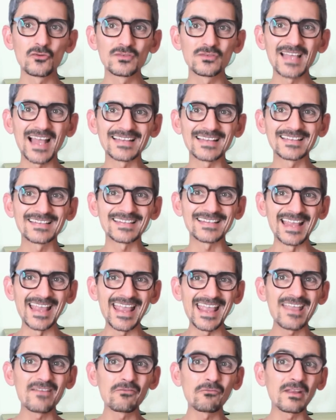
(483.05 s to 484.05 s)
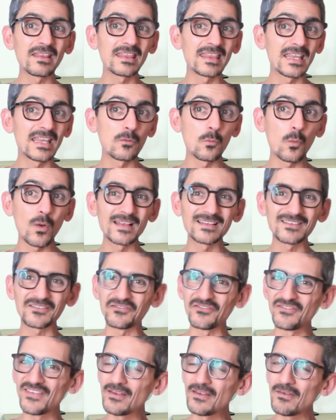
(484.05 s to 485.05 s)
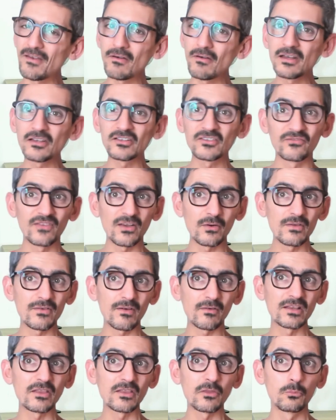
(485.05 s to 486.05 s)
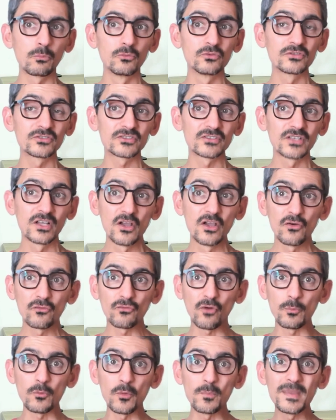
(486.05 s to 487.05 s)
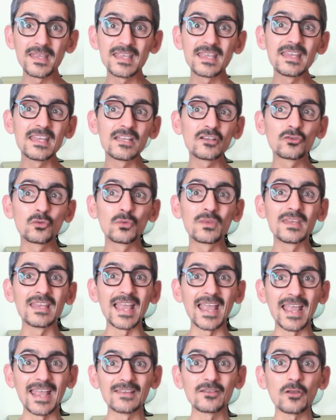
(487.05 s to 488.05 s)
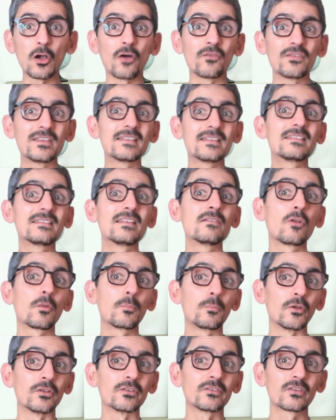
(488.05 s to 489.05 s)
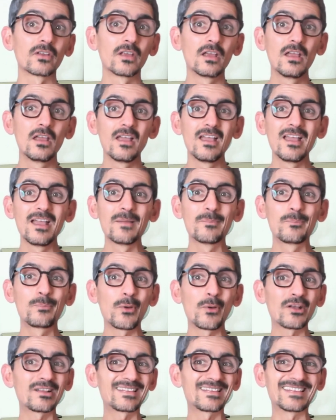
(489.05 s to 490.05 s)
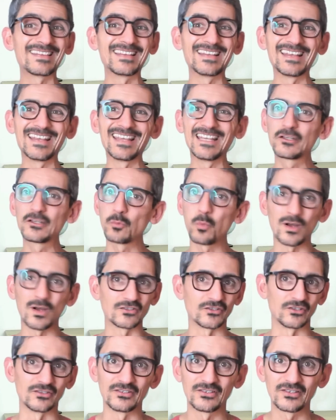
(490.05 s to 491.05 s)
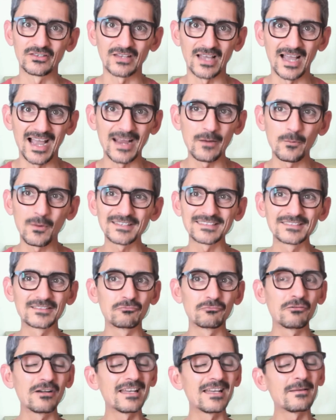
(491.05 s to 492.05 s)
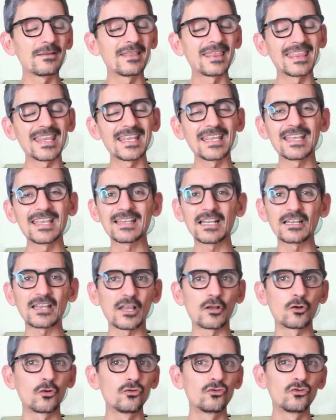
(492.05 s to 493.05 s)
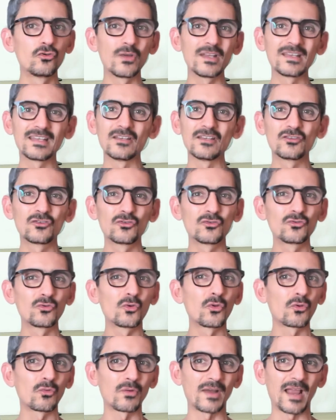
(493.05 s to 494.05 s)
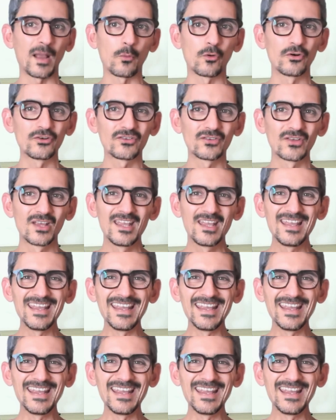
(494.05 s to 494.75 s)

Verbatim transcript: you that everything went very, very, very, very smooth from the beginning to the end of this development. But it wasn't. I was really thinking that I could do it in two to three hours